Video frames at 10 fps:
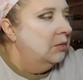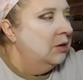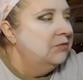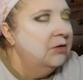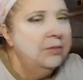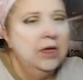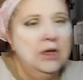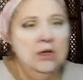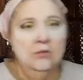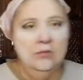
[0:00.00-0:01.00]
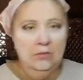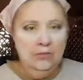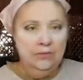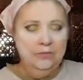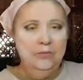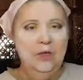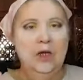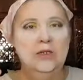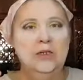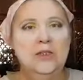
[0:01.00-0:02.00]
But for me,
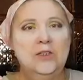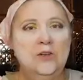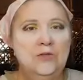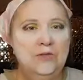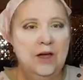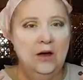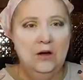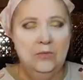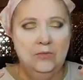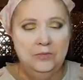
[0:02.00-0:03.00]
because it's so fair,